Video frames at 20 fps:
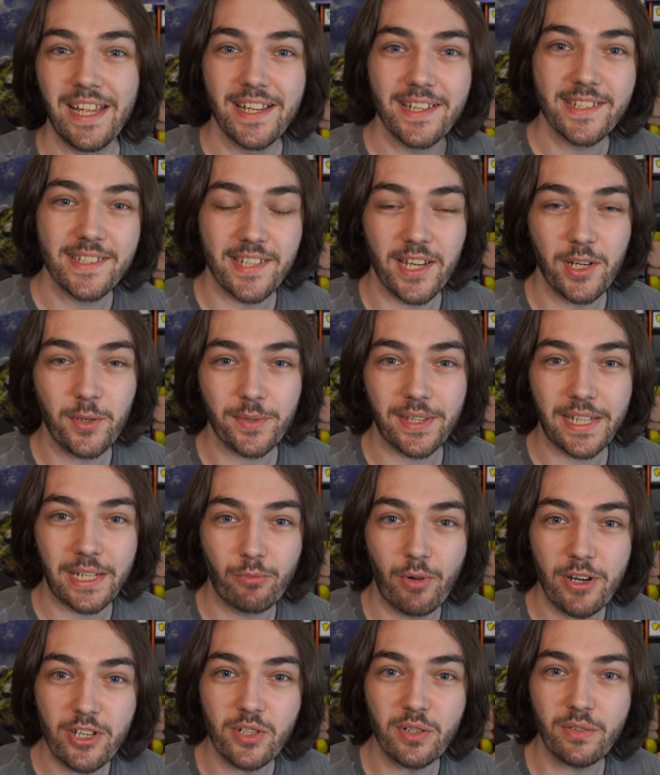So the
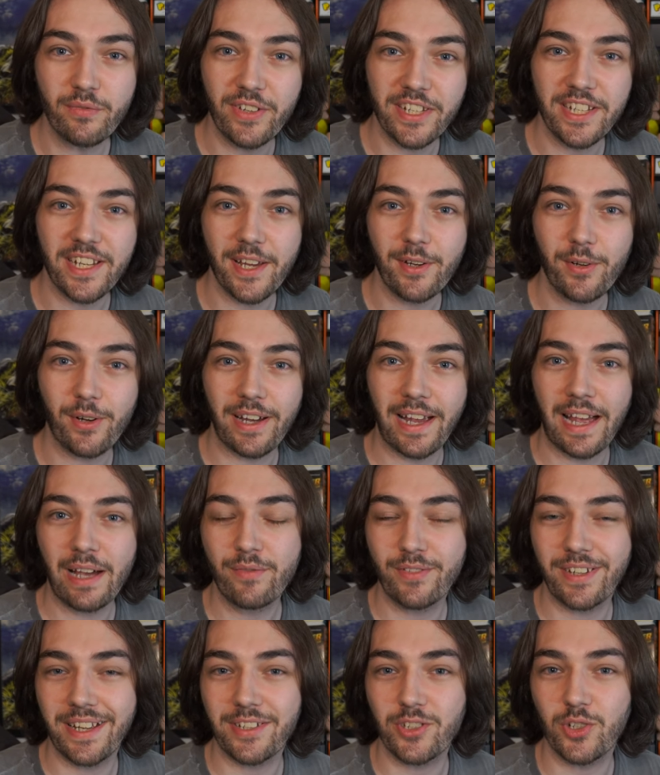original video I
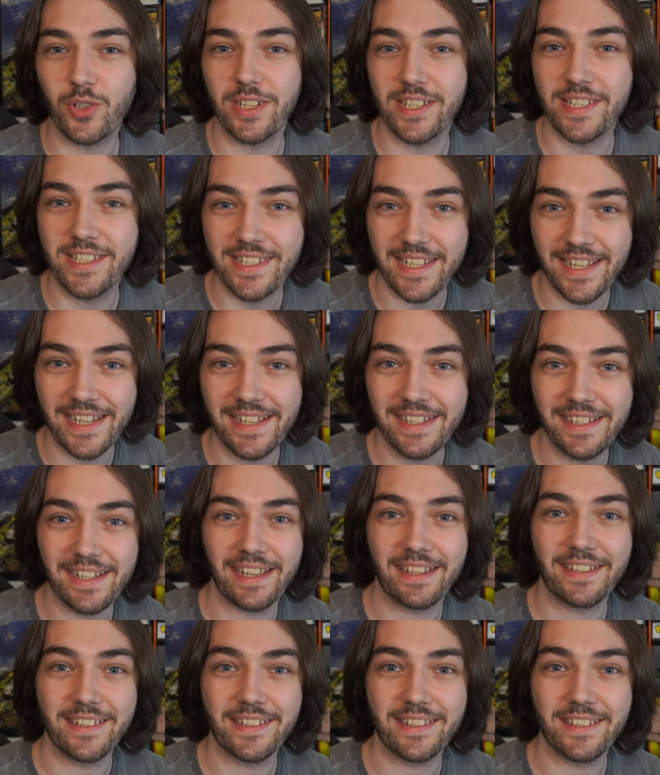haven't actually seen